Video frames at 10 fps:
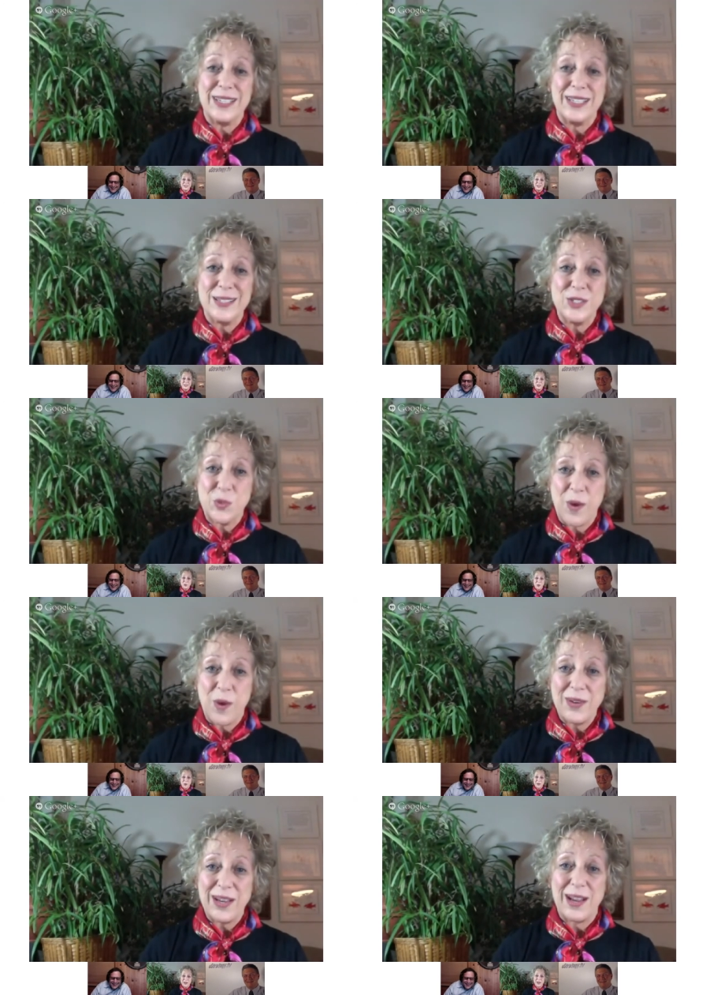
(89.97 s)
that's
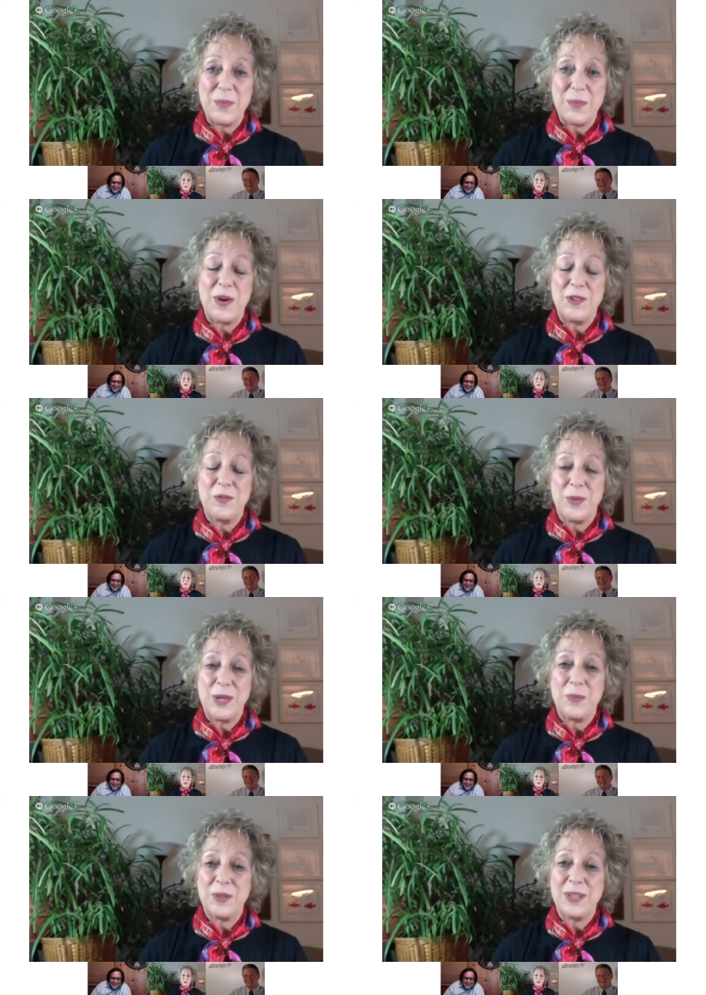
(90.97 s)
sprouting up of
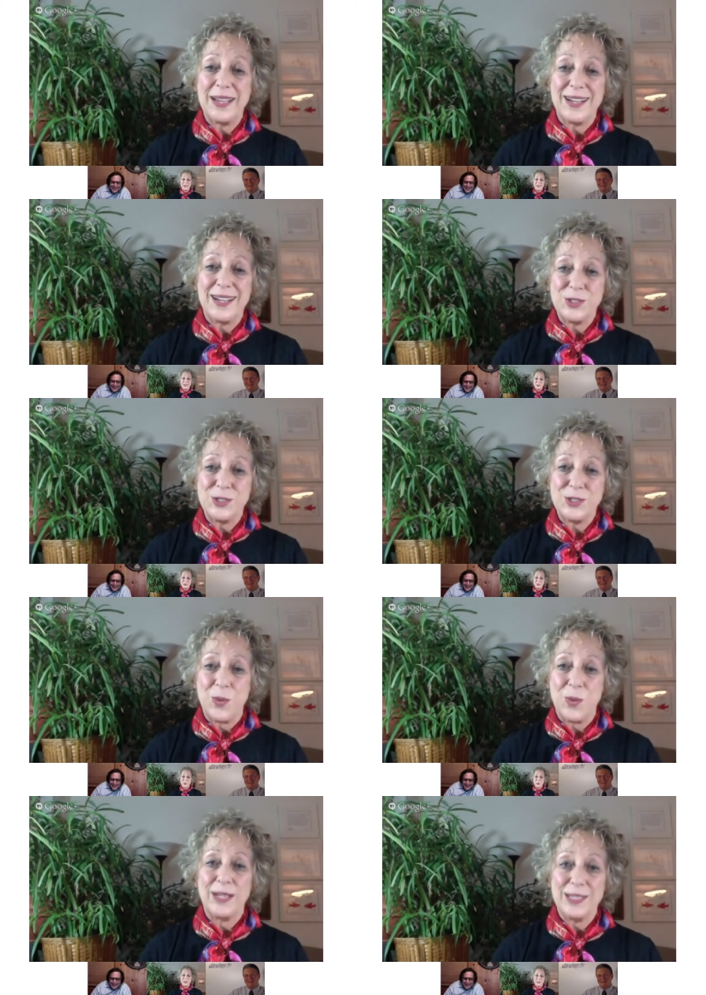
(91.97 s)
people like us who
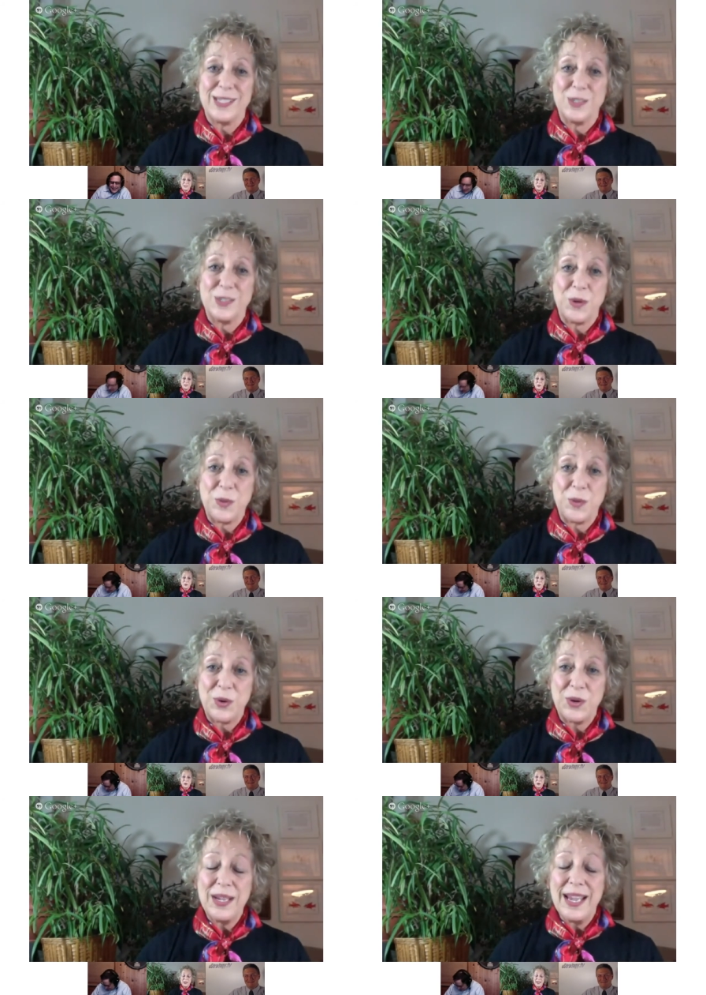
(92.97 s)
want to teach
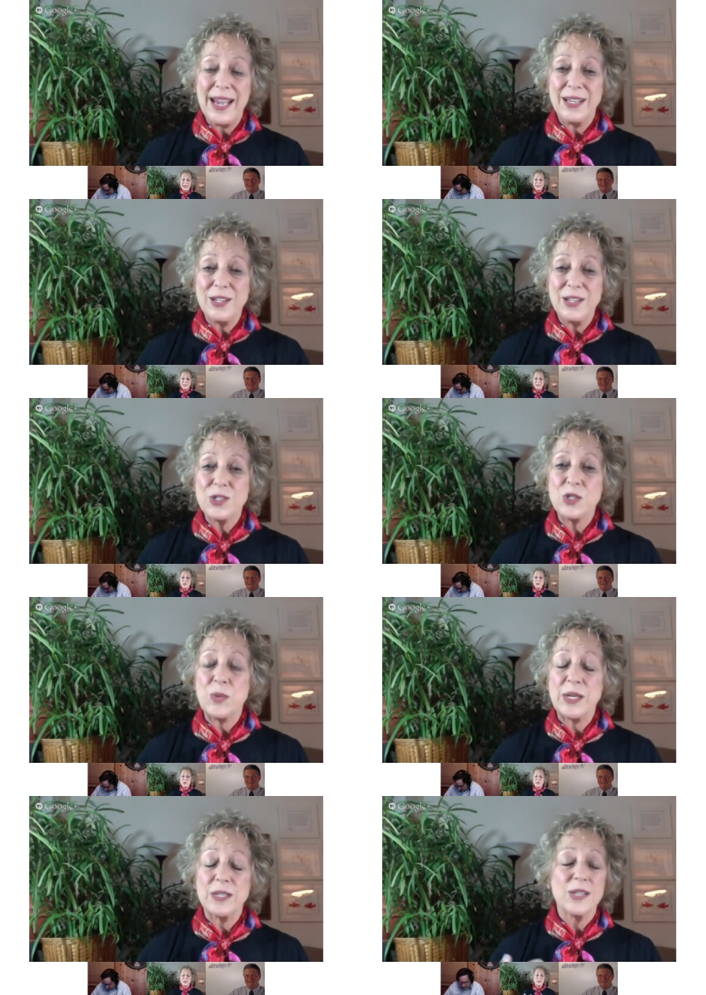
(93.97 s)
people how to use this,
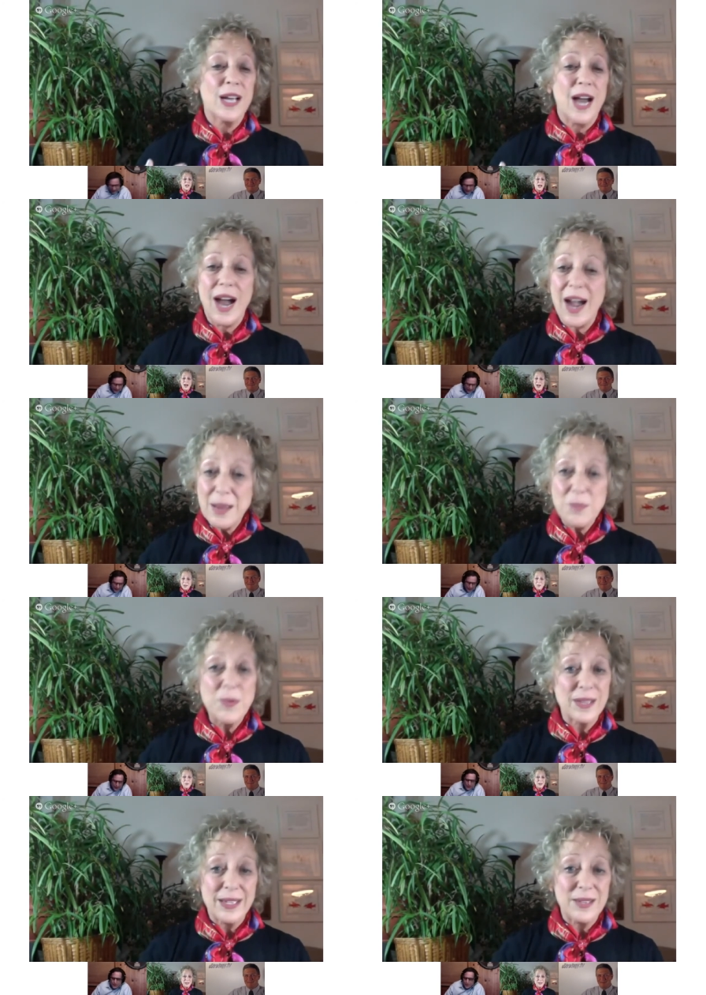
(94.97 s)
because I
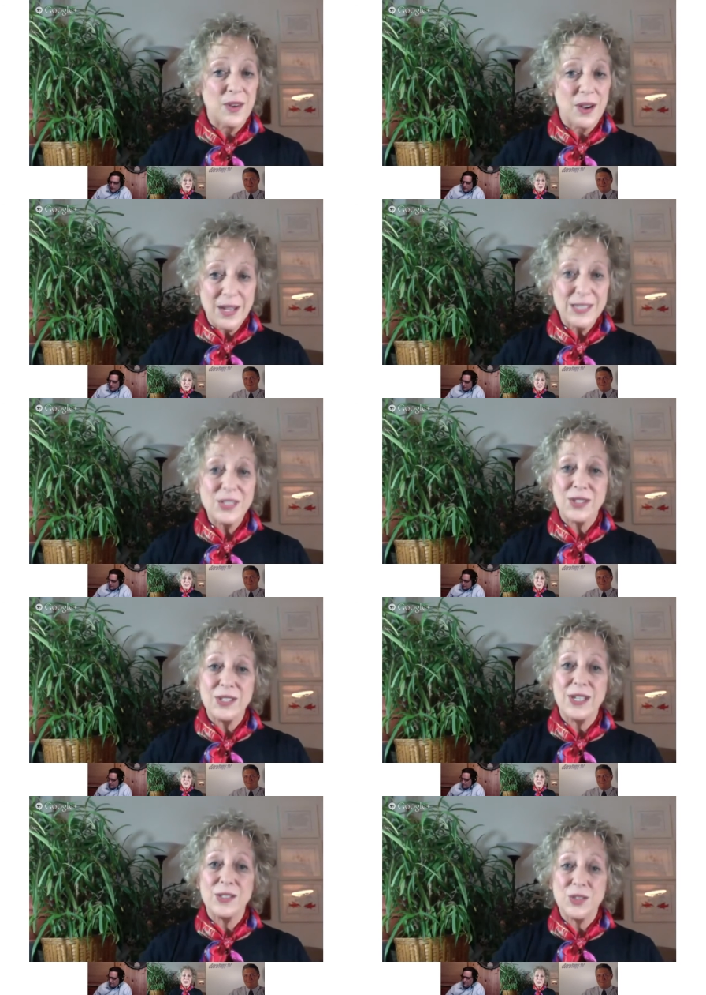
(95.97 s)
believe
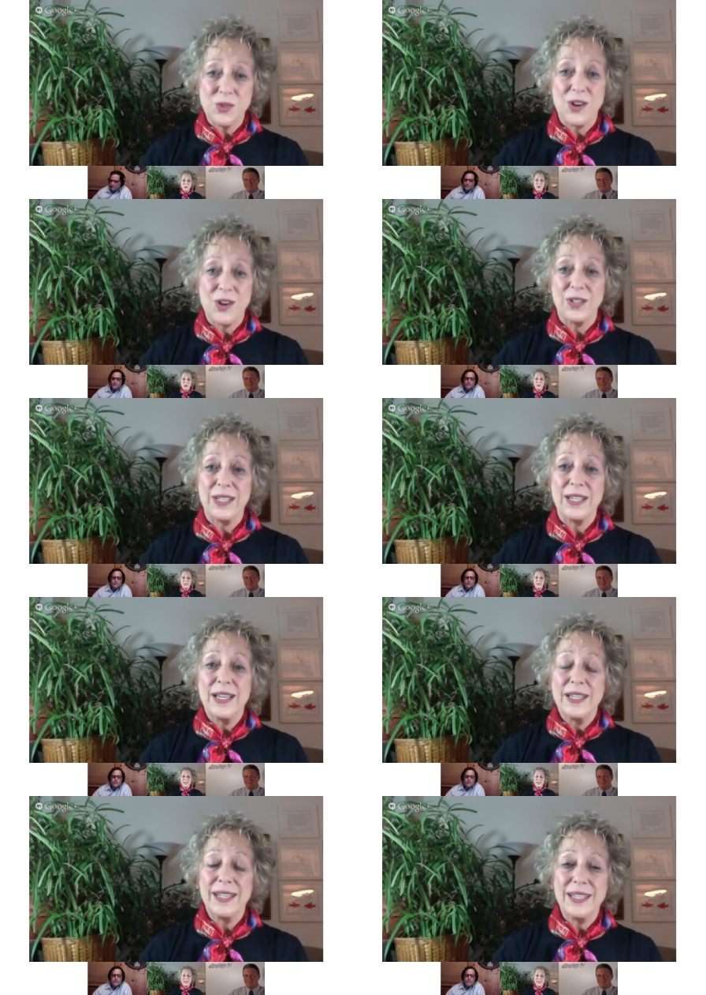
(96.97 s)
honestly and strongly
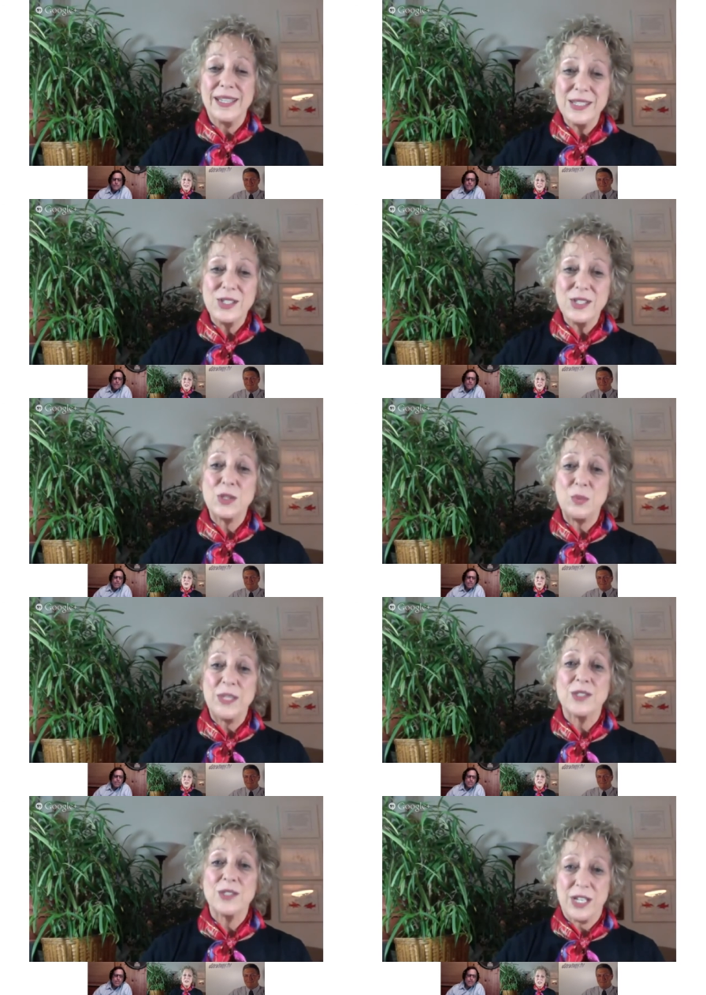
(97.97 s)
that this is the
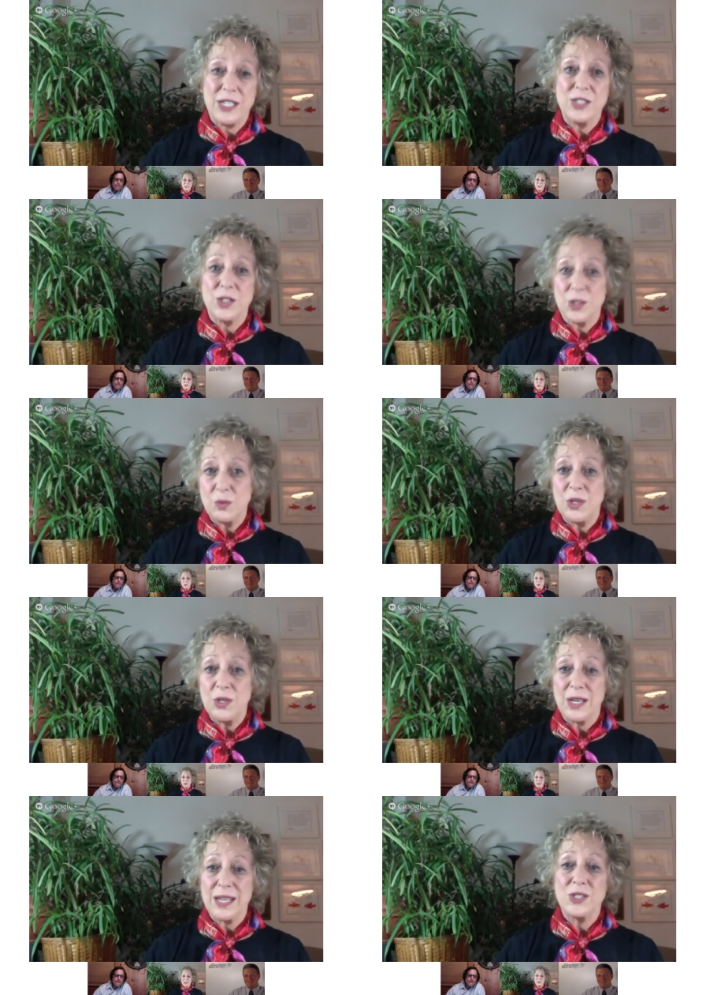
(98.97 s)
biggest change in
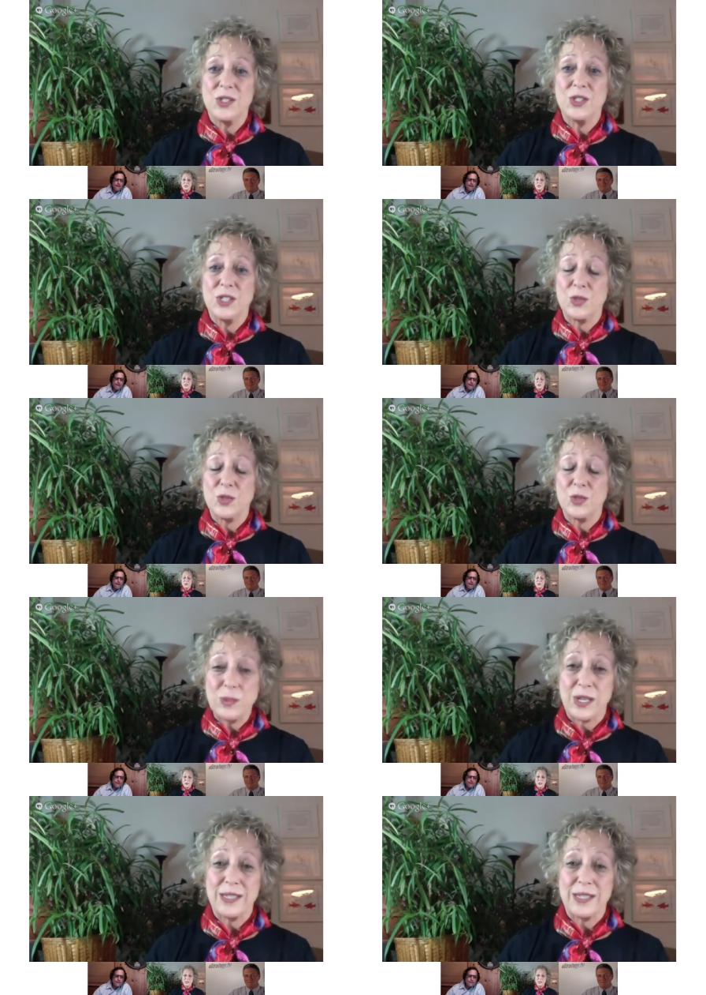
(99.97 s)
communication since
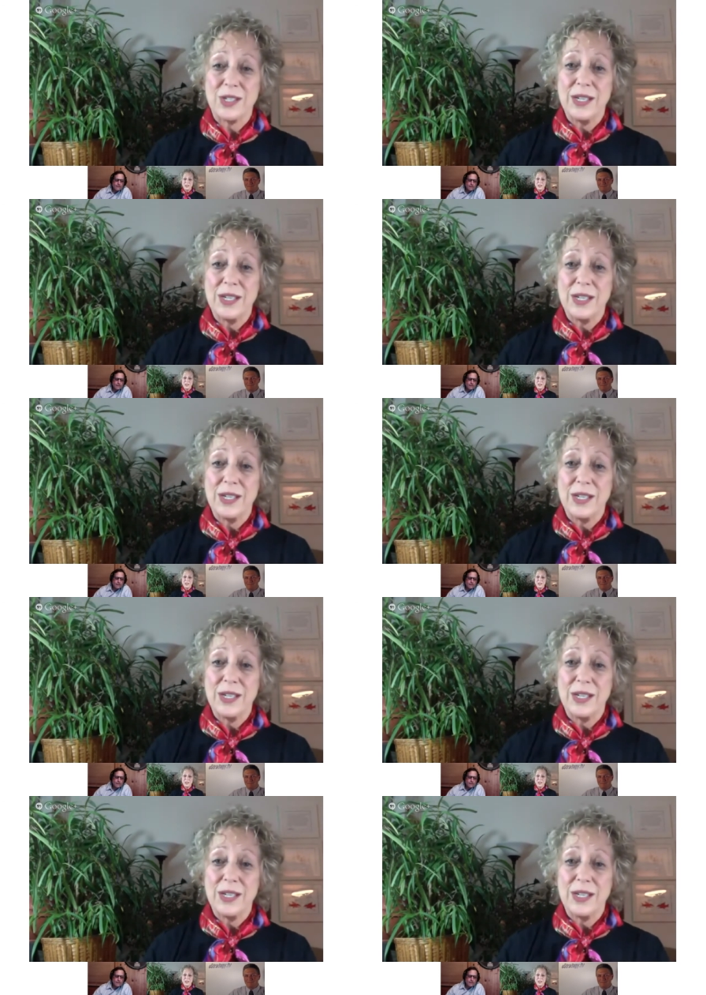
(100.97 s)
websites.